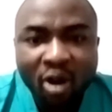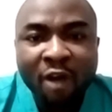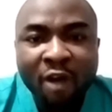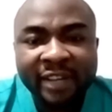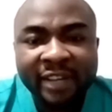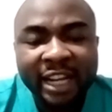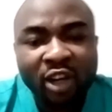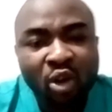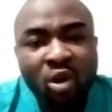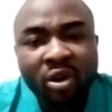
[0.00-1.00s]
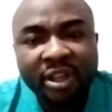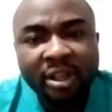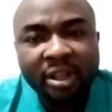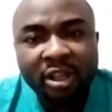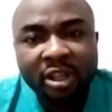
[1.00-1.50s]
of the
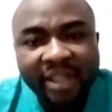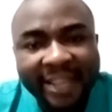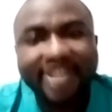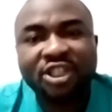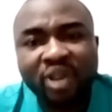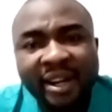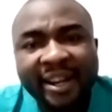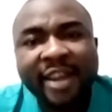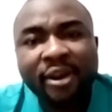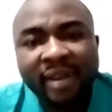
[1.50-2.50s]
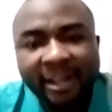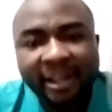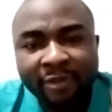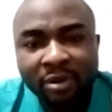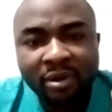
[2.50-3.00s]
low estradiol
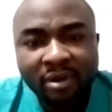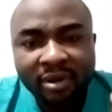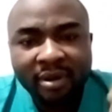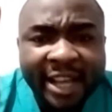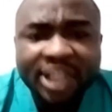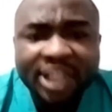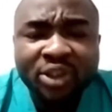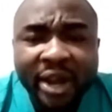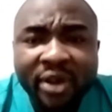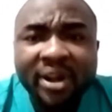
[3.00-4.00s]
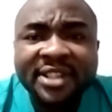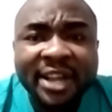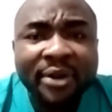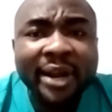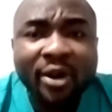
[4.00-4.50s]
level. Estradiol is
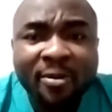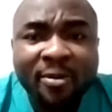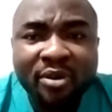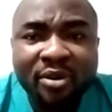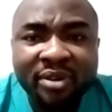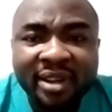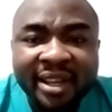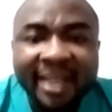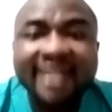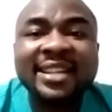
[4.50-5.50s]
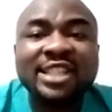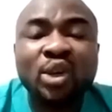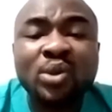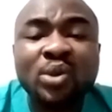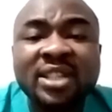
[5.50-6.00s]
another hormone. It is
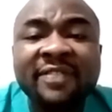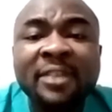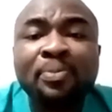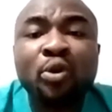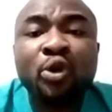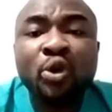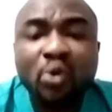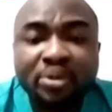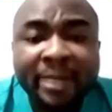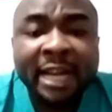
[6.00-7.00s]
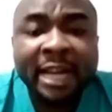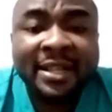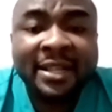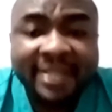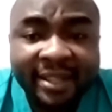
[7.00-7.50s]
exclusively produced by the
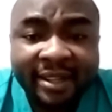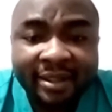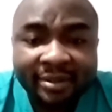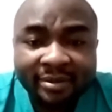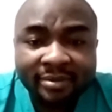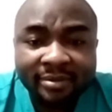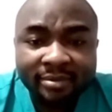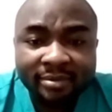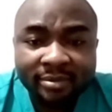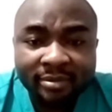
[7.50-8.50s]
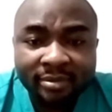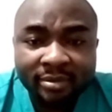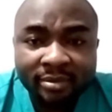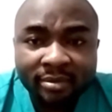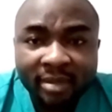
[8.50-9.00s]
placenta.
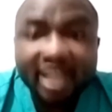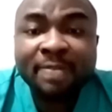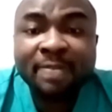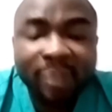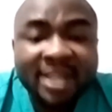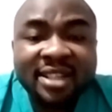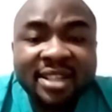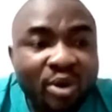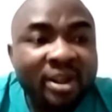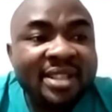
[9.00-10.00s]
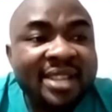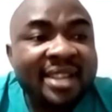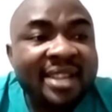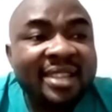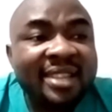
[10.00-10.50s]
It plays a role. It
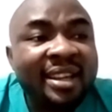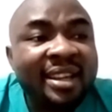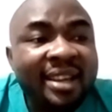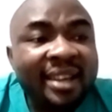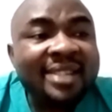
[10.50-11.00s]
is the